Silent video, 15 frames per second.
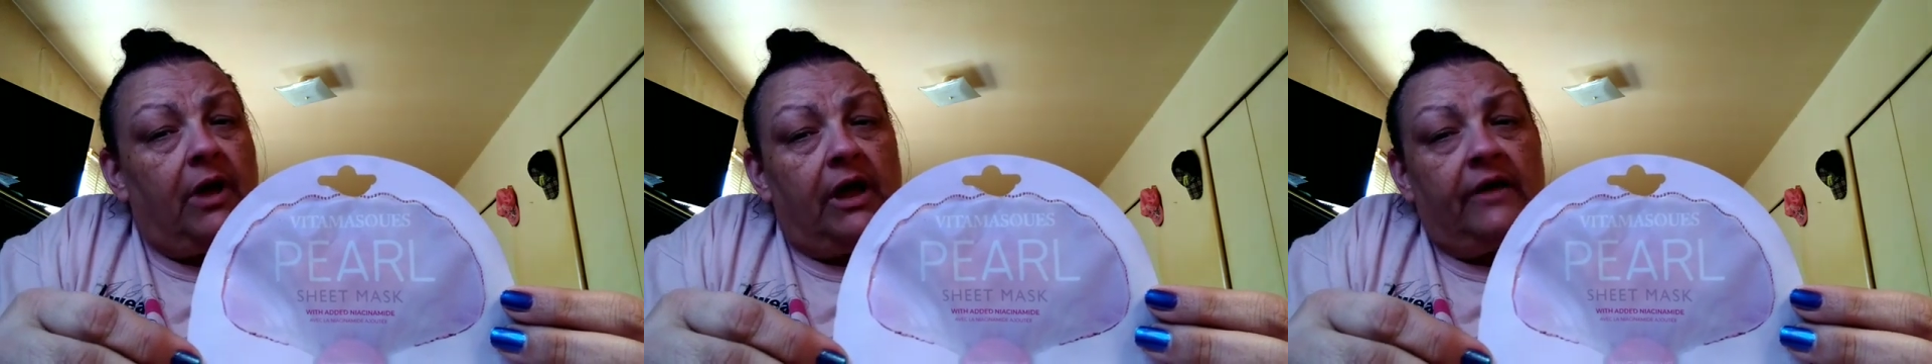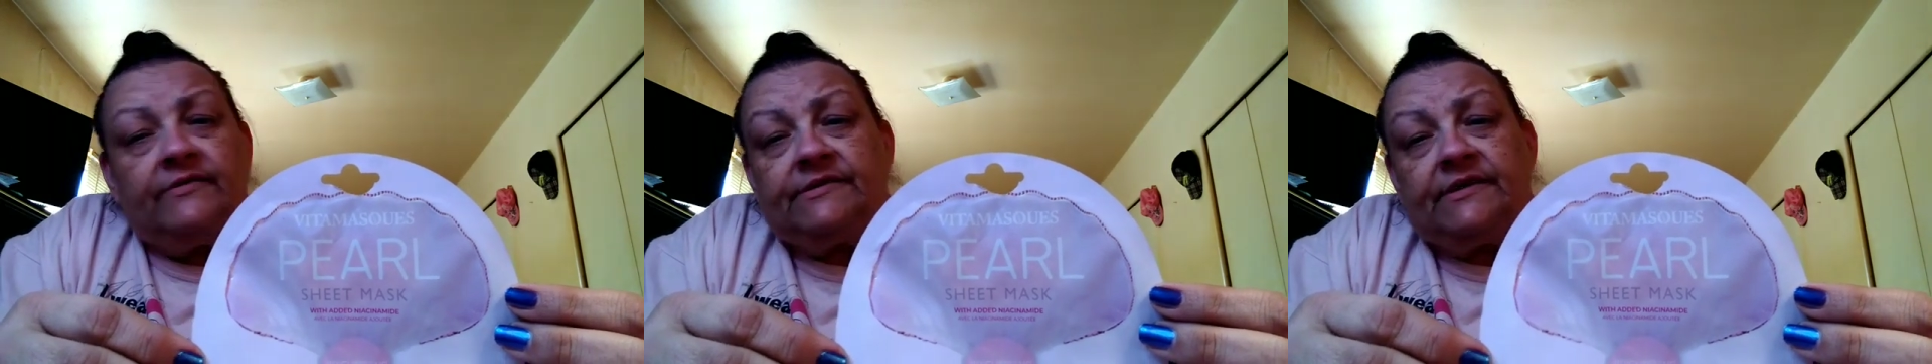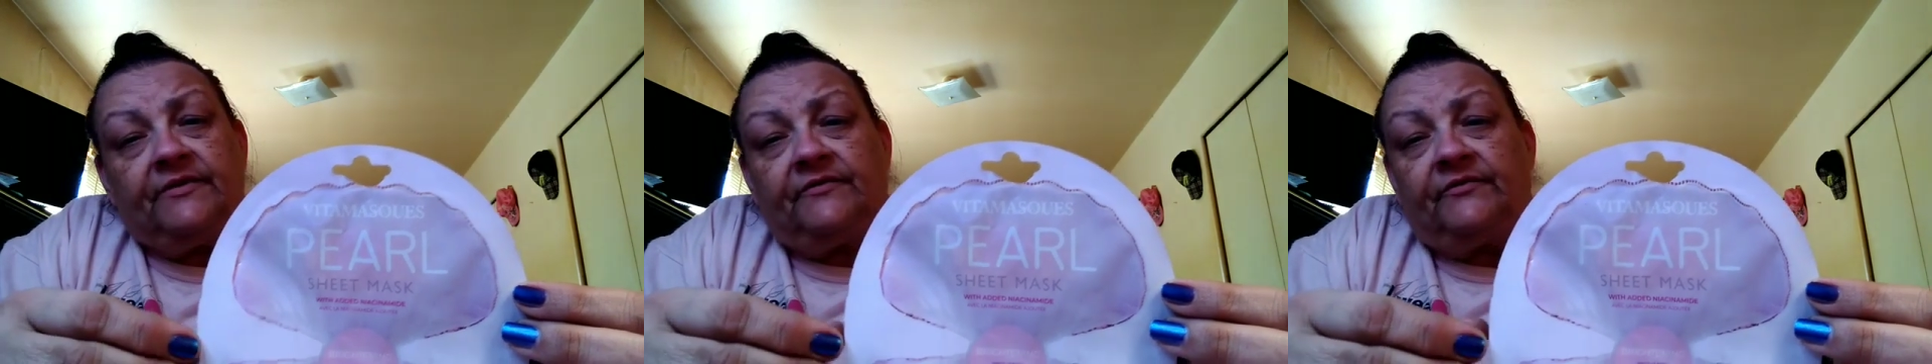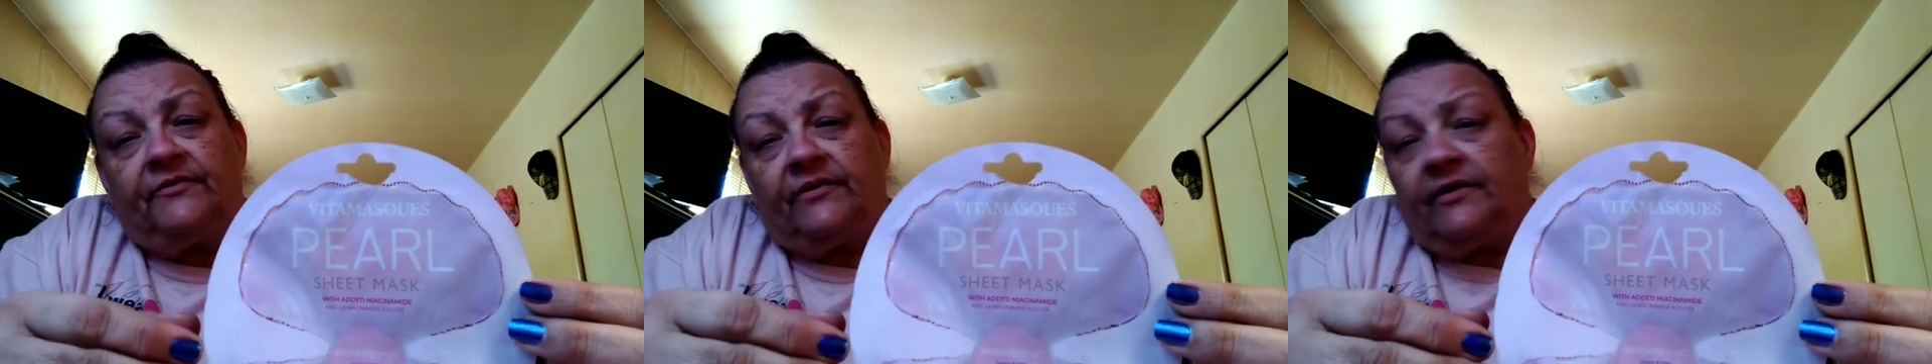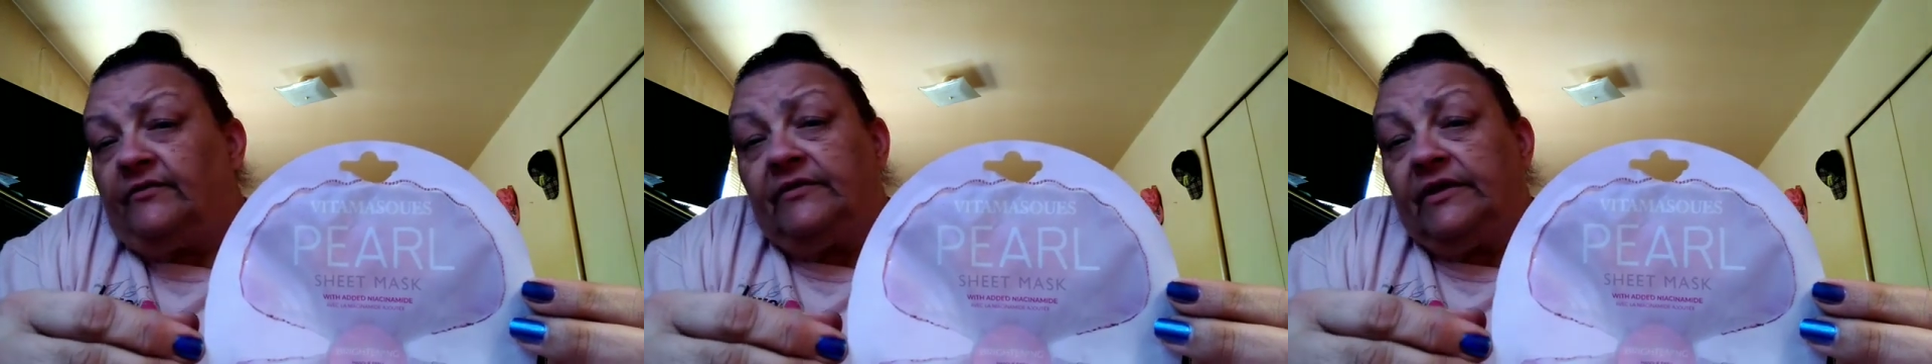I say
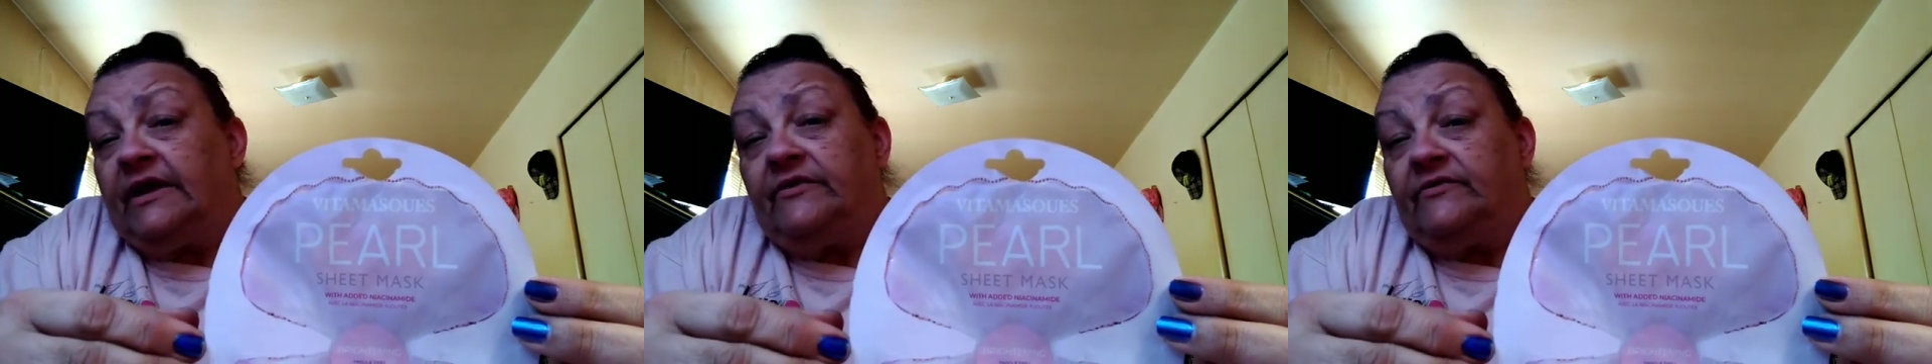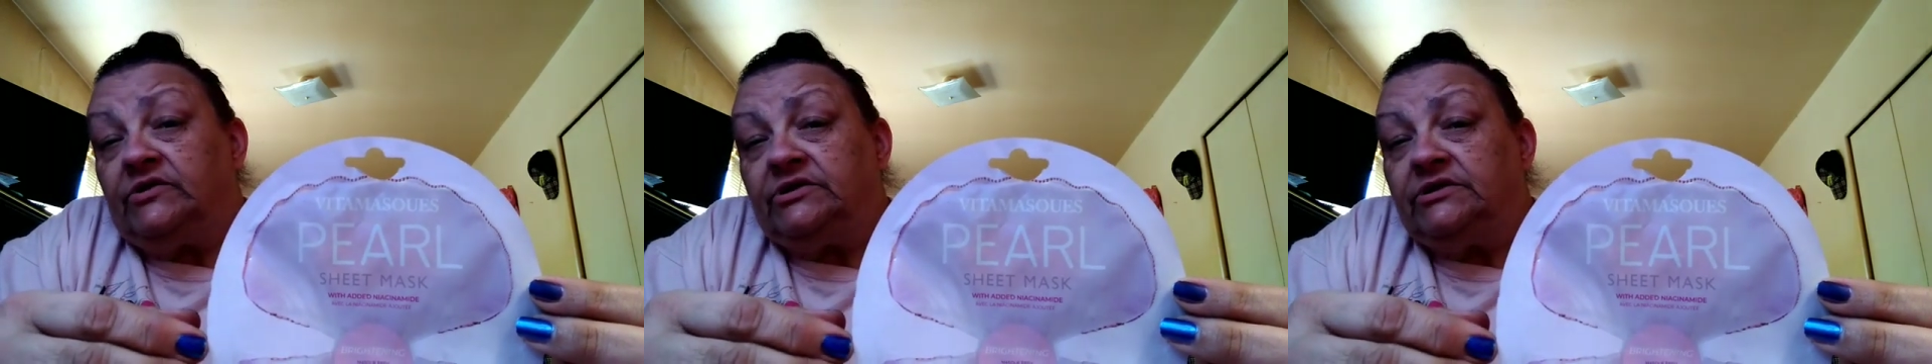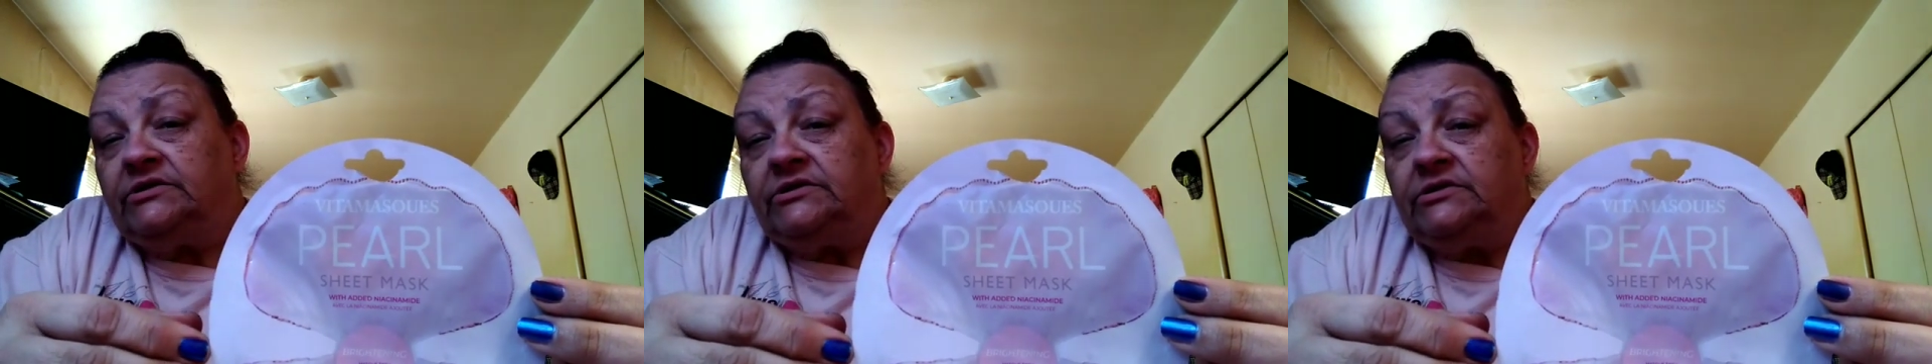for flavored.